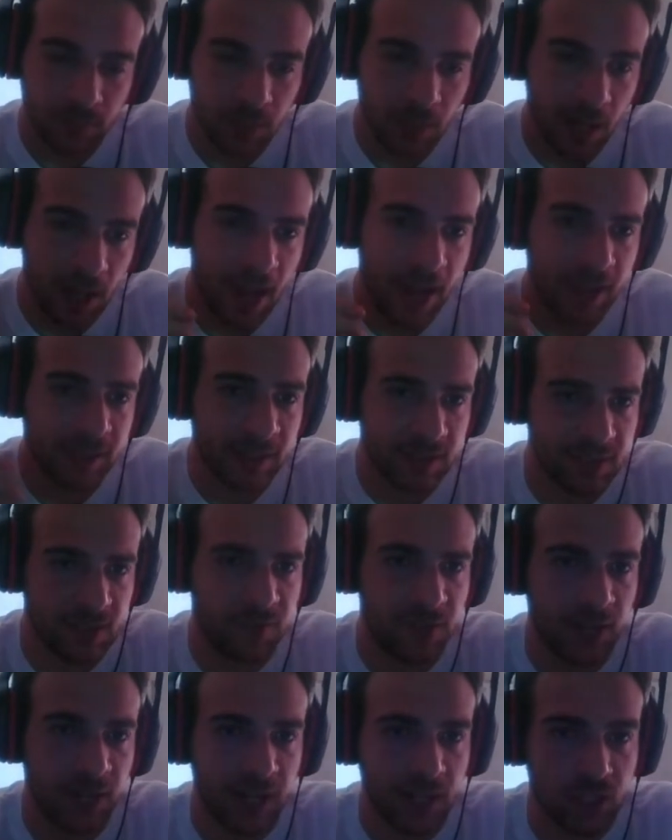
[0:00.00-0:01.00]
and there's a
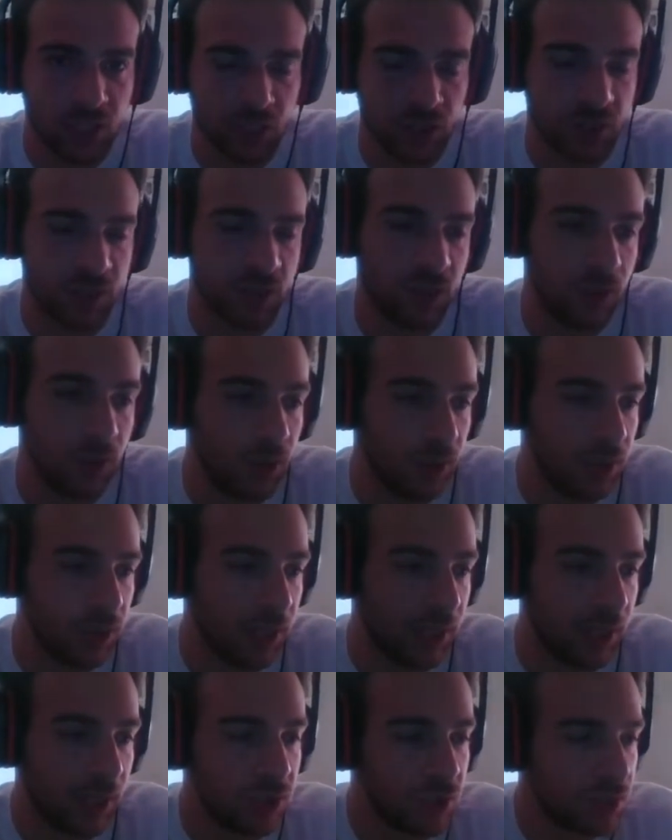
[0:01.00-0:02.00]
flash, so you
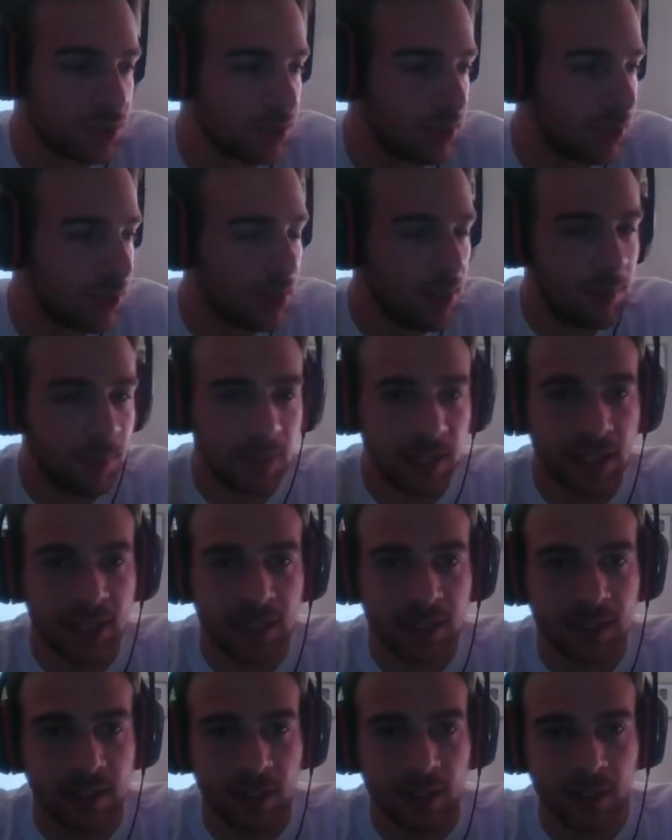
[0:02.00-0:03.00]
can just play
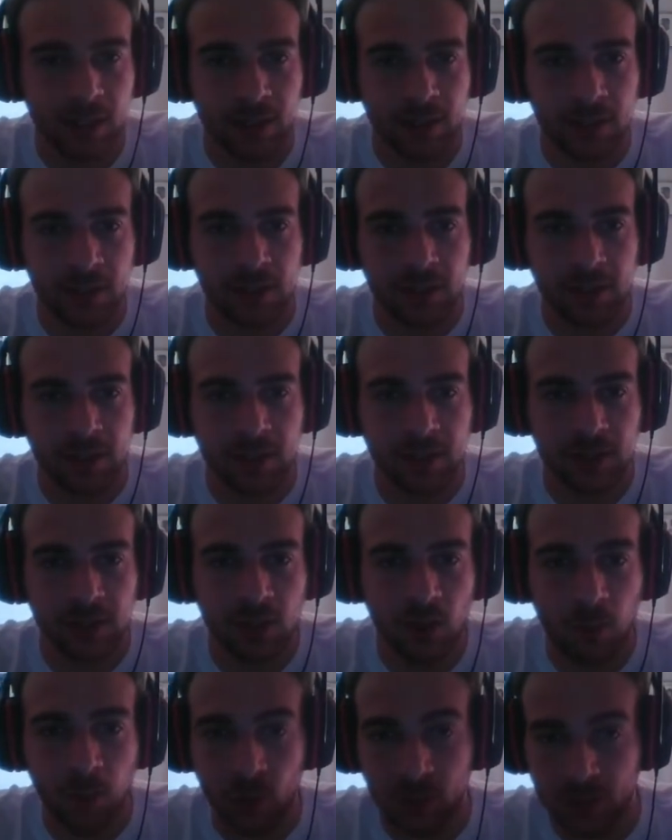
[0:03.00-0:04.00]
it in the
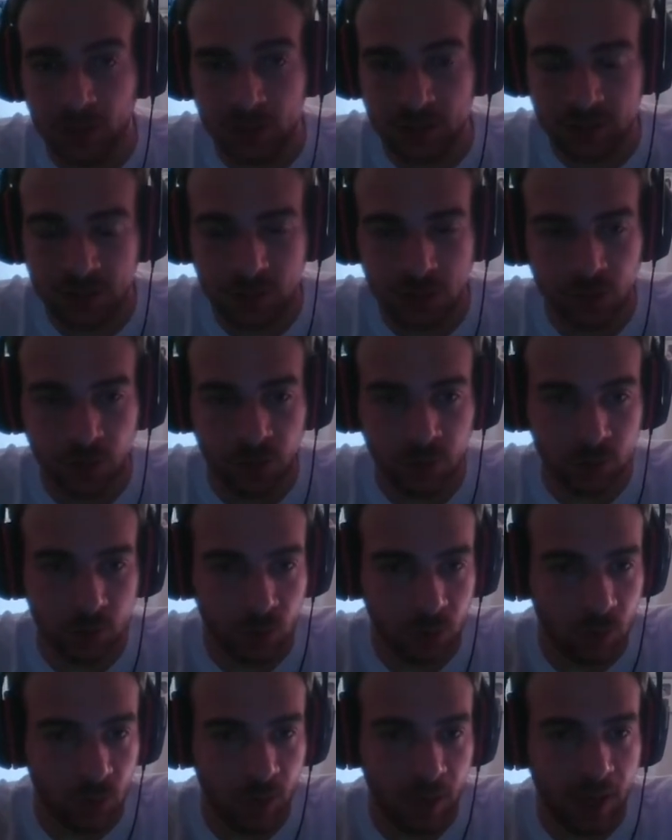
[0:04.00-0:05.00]
opponent's turn
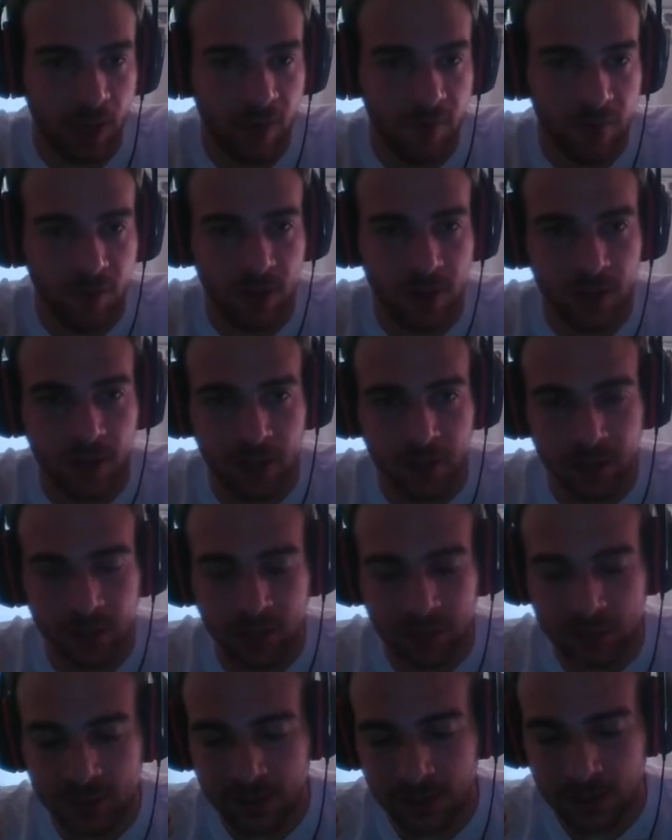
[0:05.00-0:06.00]
to have
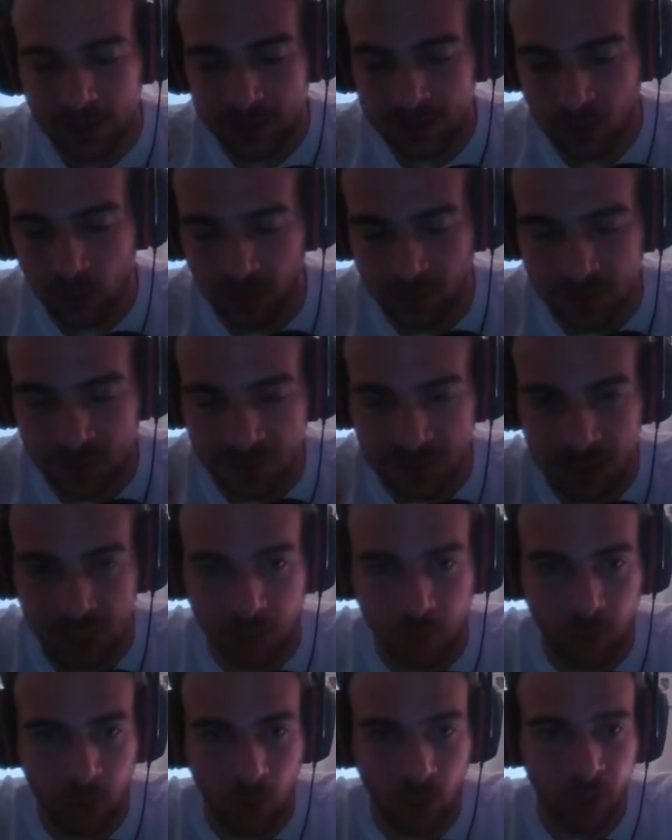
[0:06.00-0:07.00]
that sort of
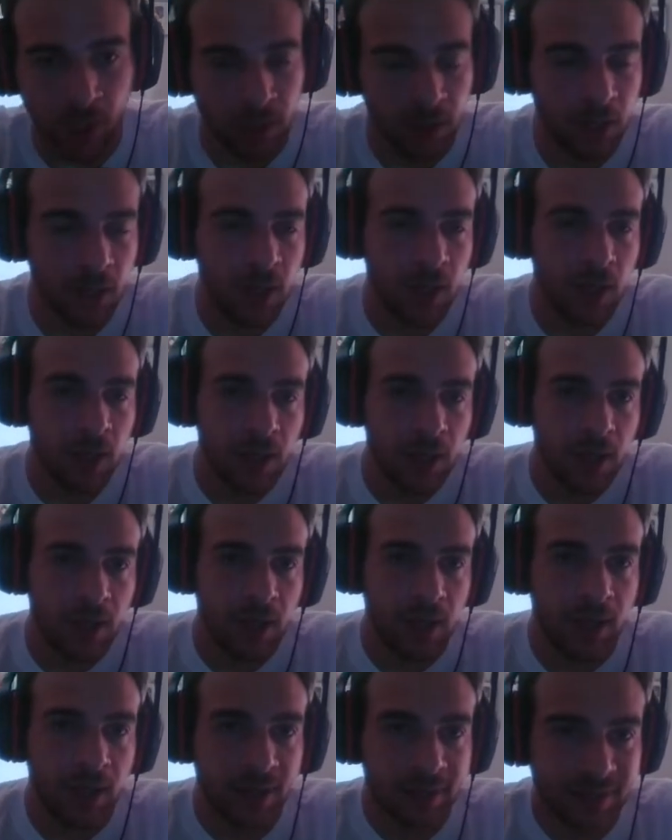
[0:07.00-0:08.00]
sneak blocker.
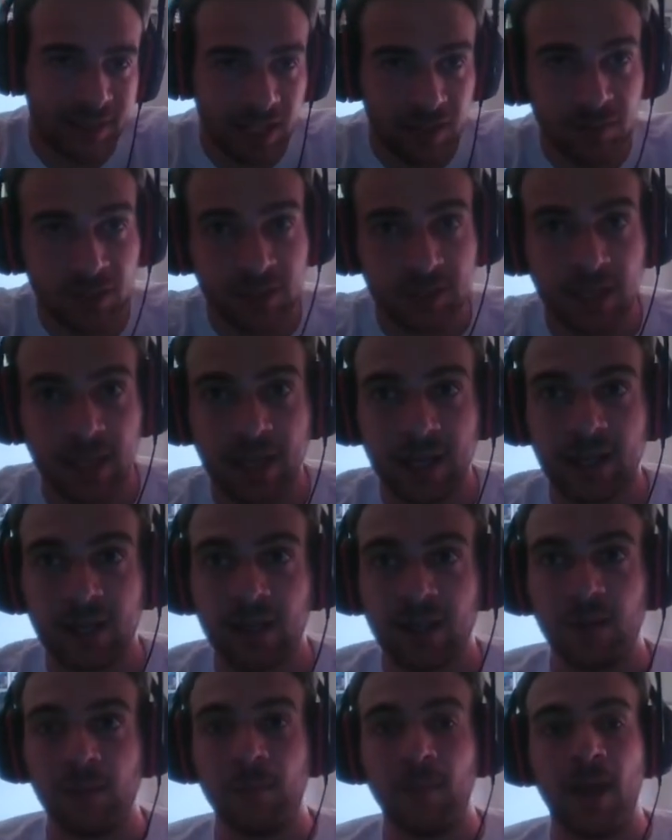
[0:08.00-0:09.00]
Delver deck
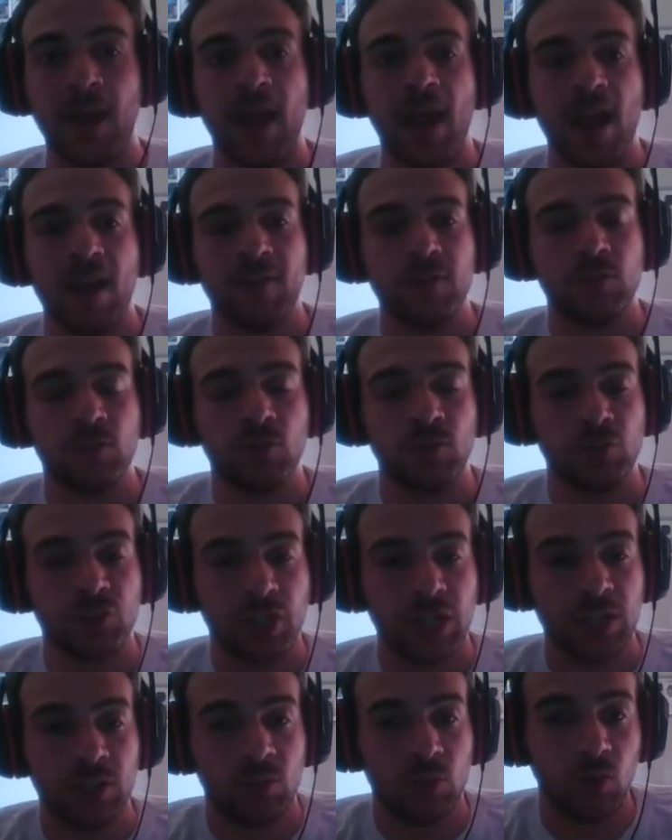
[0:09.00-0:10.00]
might have to
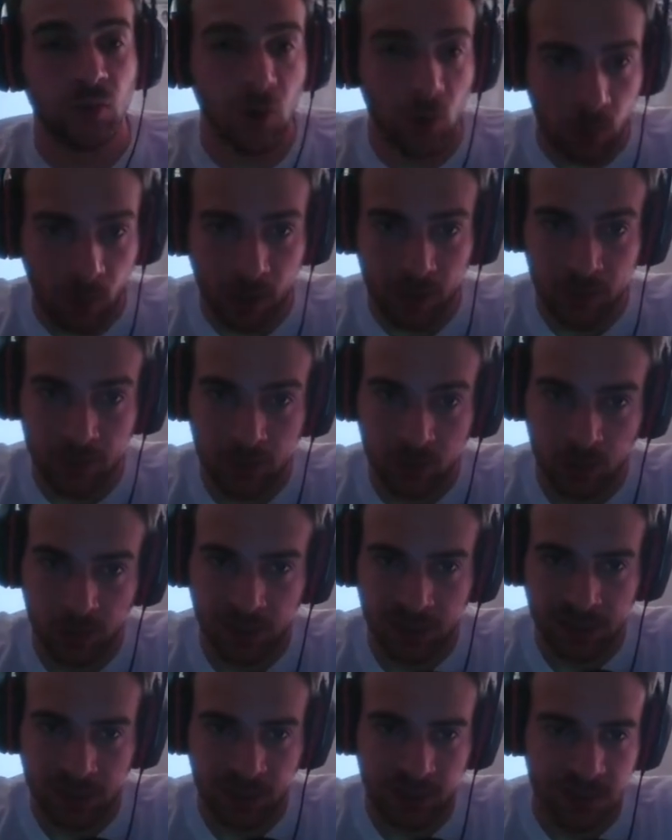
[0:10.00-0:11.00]
trade 2 for 1 to
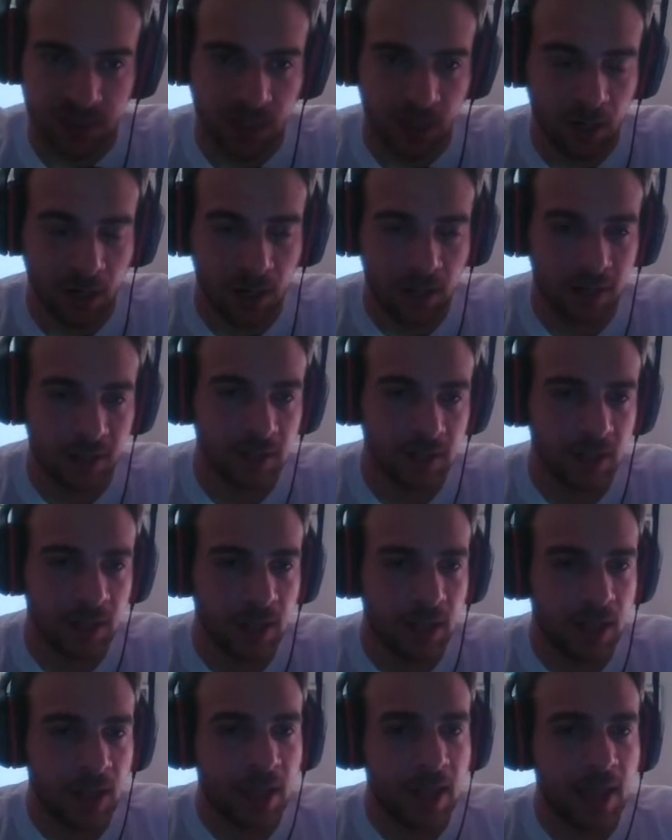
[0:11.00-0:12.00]
beat this card,
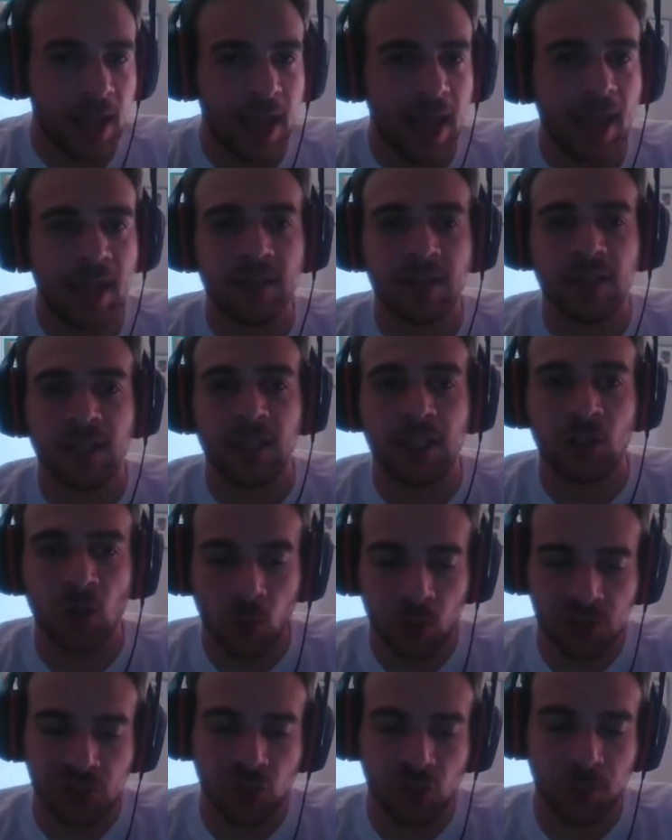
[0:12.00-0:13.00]
and it
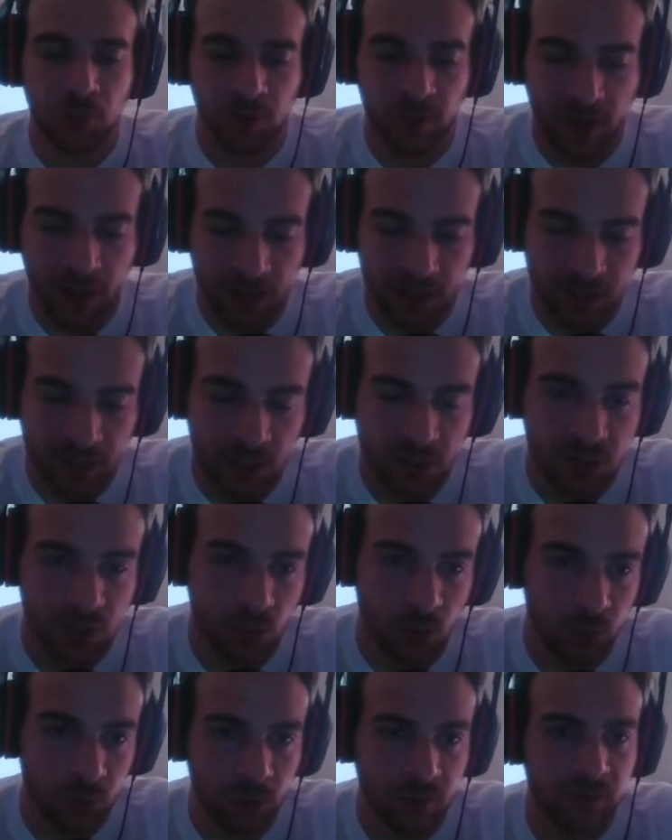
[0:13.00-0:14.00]
also provides a
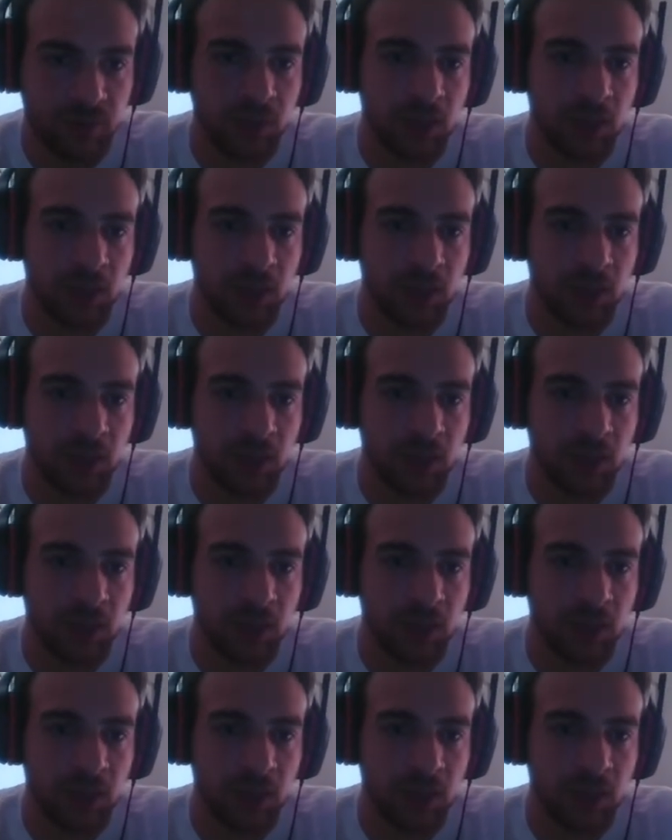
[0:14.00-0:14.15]
sort of